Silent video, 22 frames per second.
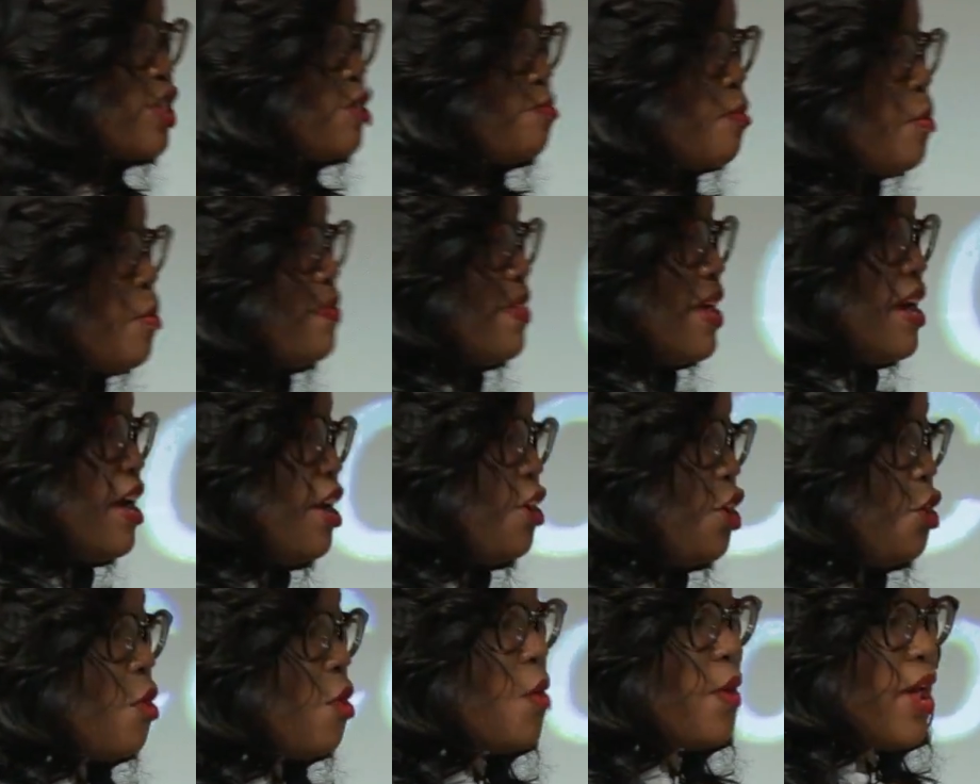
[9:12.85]
the moment that I
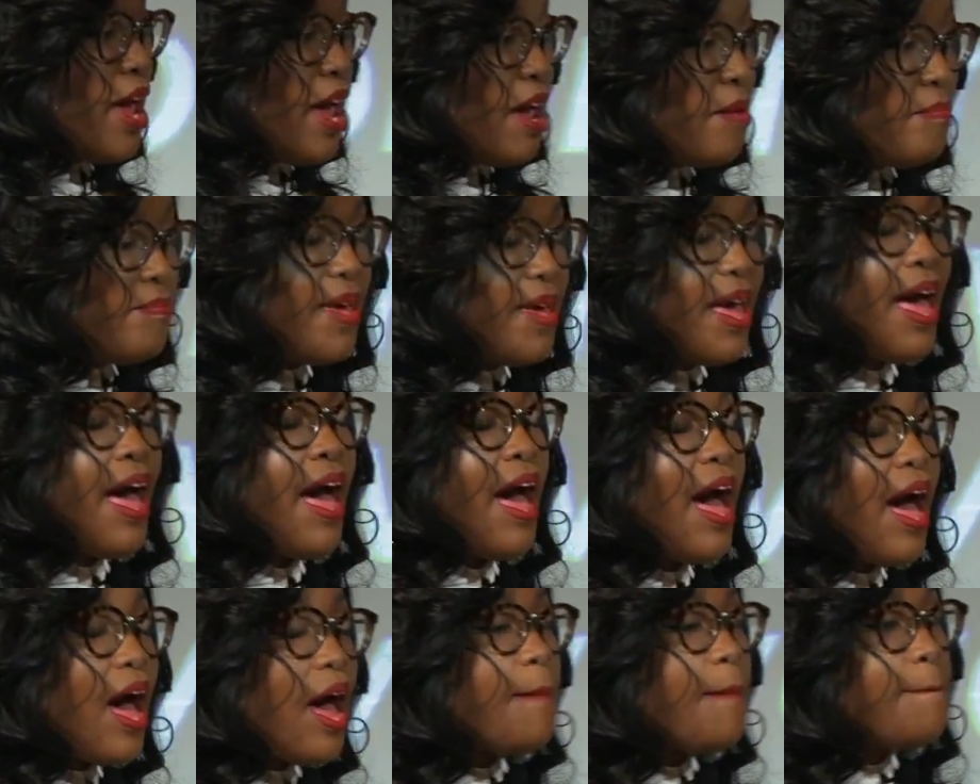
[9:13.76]
knew, okay,
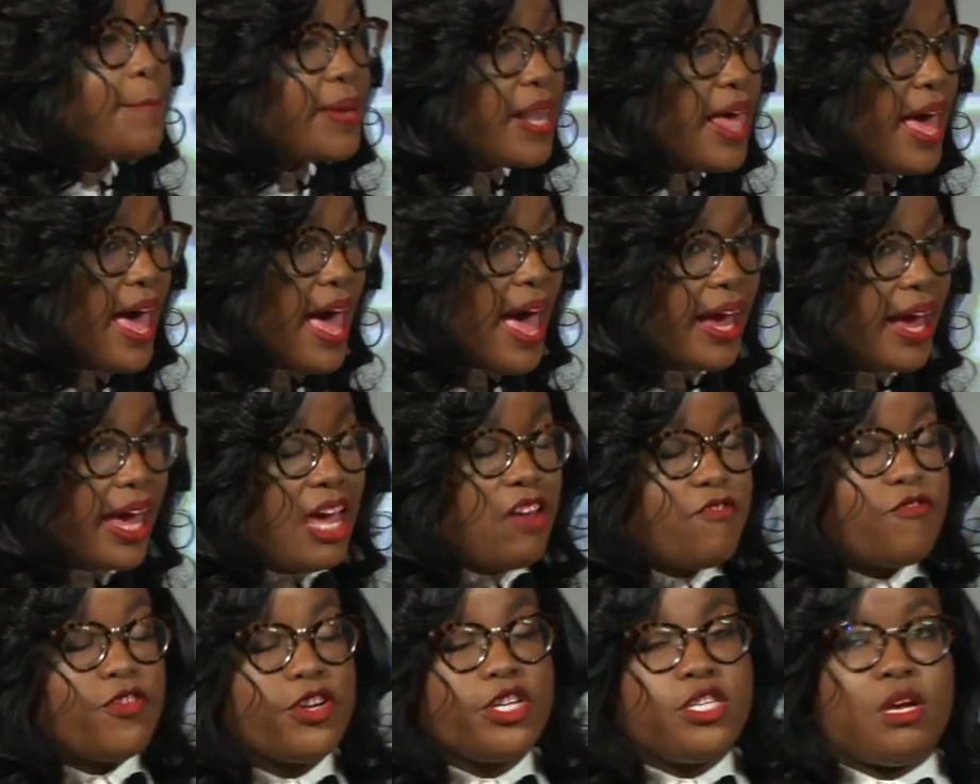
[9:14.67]
I'm Black,
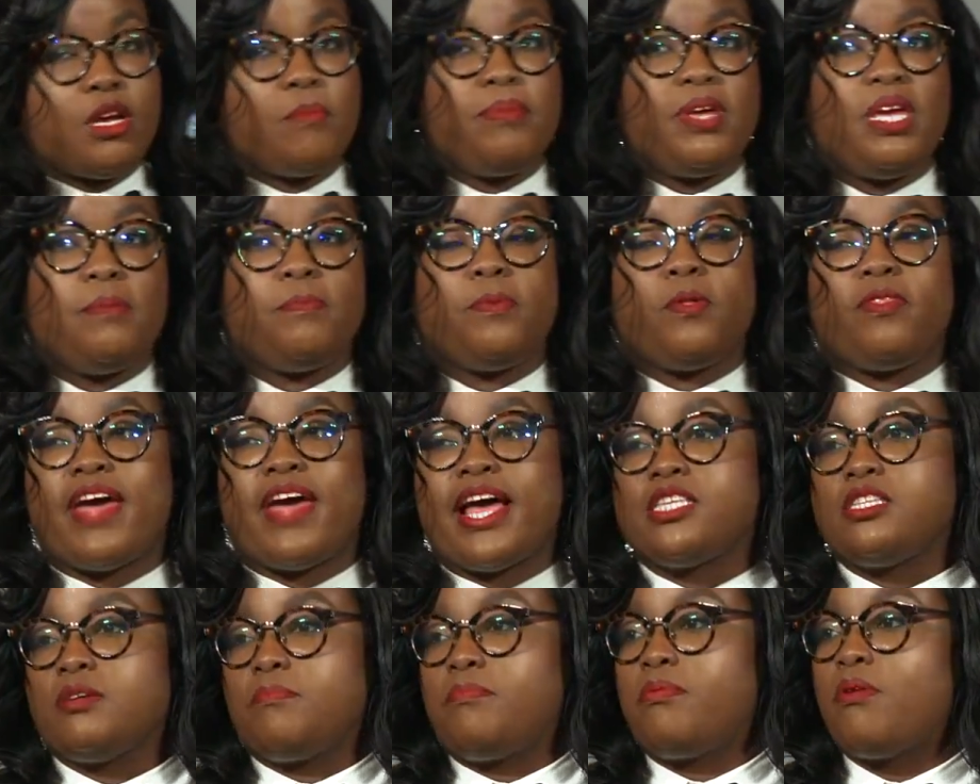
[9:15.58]
and for some people
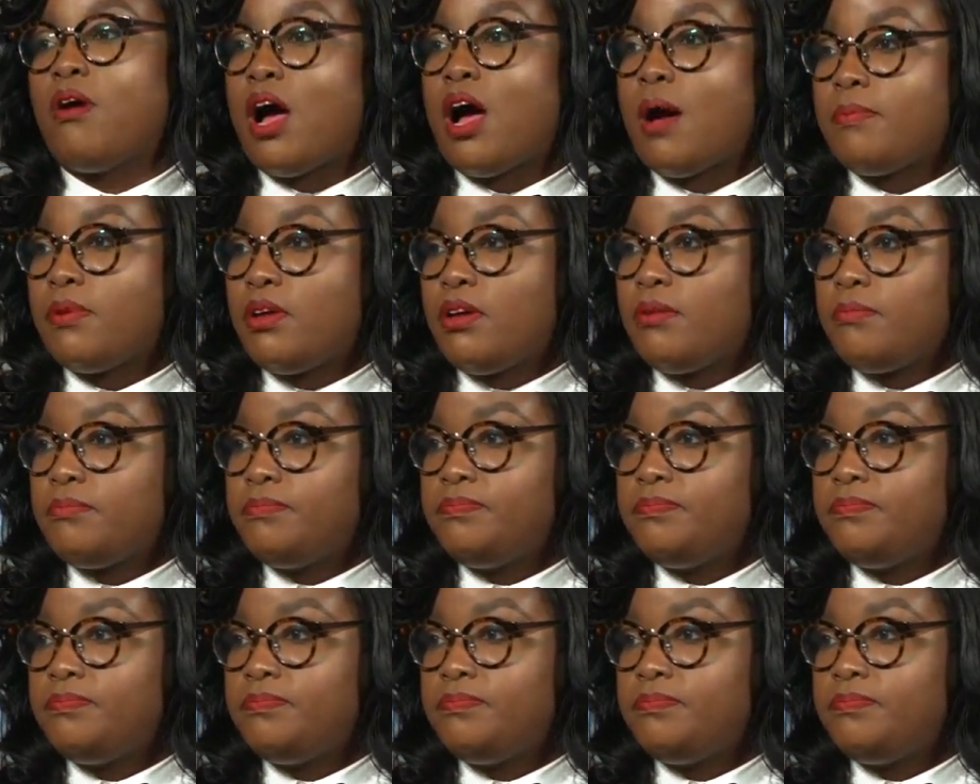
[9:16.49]
that's a problem.